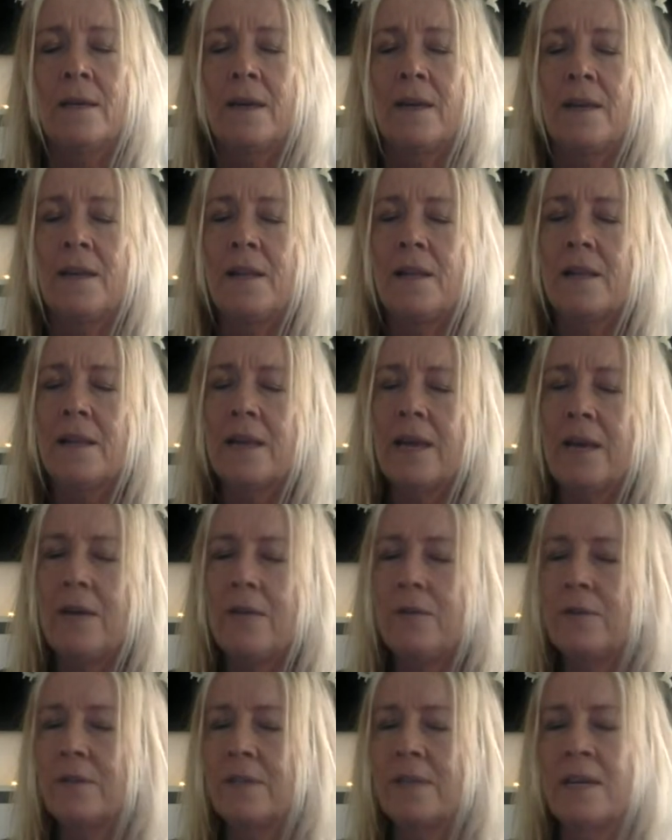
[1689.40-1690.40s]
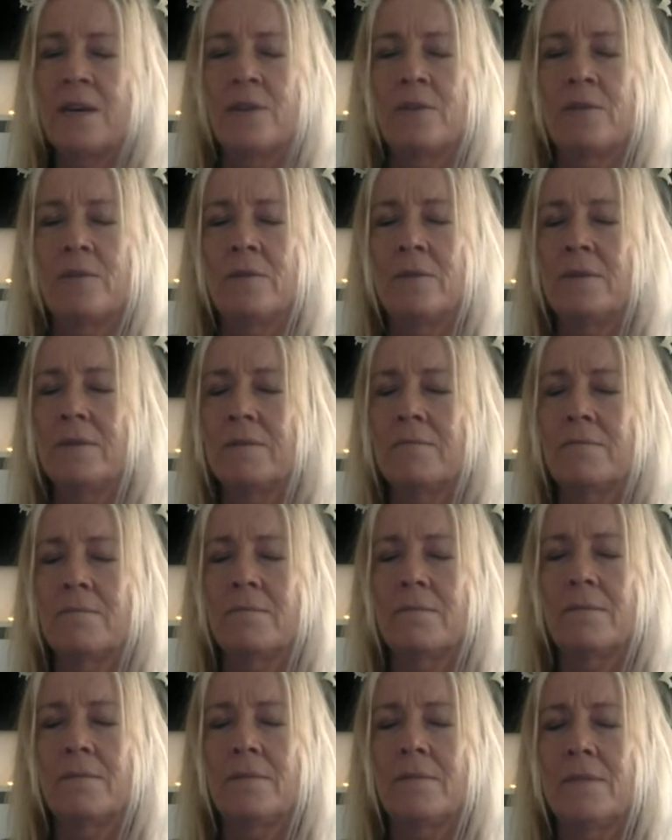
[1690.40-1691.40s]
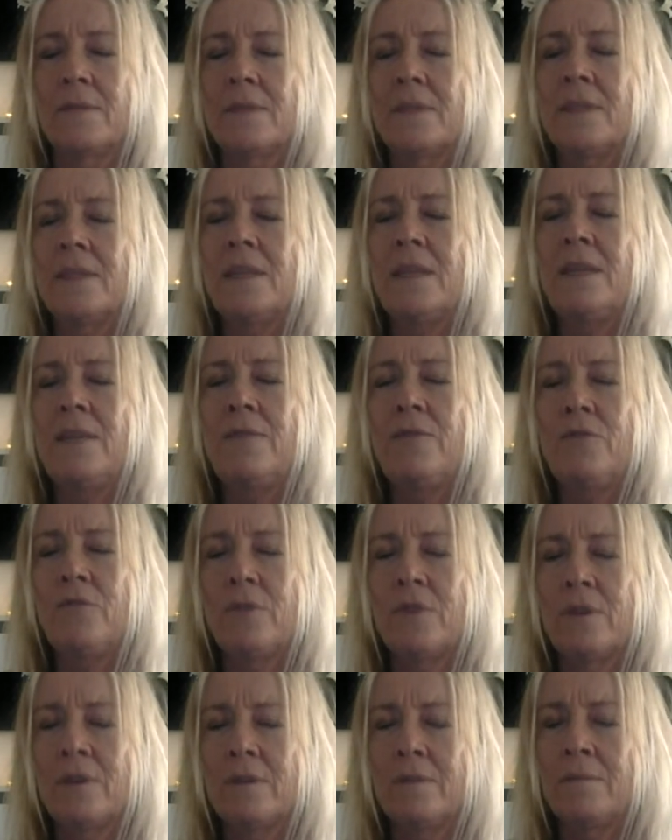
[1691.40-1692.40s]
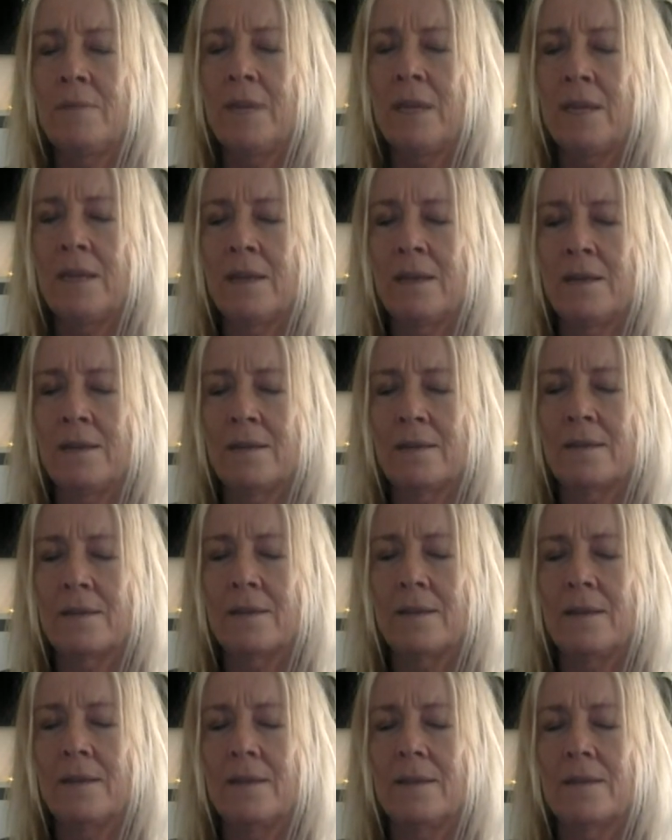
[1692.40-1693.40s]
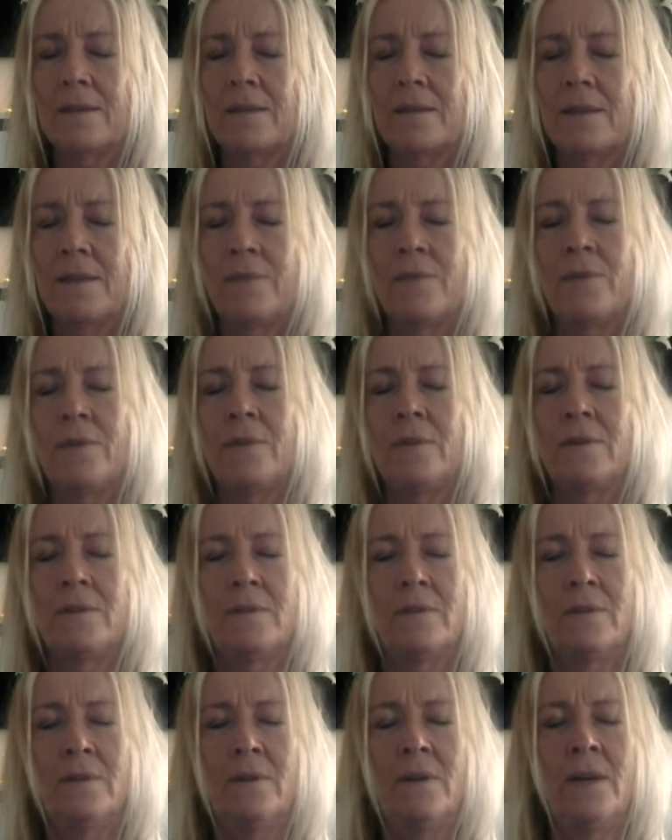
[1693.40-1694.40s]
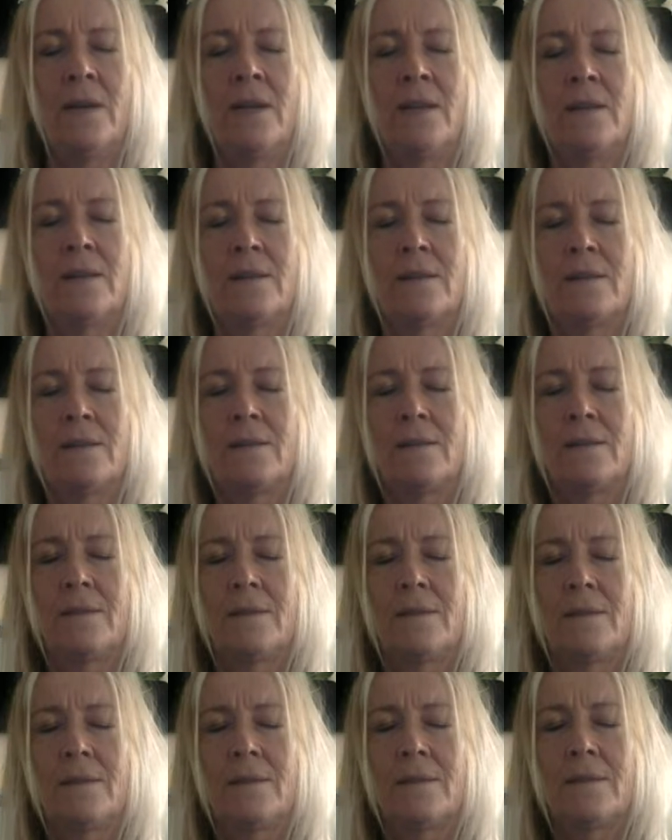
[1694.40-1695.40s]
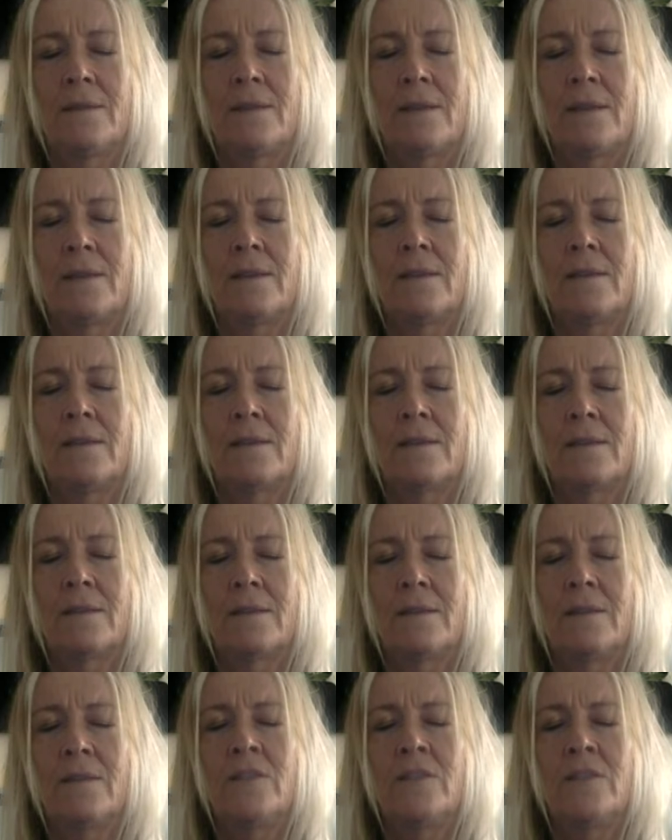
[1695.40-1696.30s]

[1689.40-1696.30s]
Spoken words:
And I'll count down. See if you can make it 7 or 8 seconds.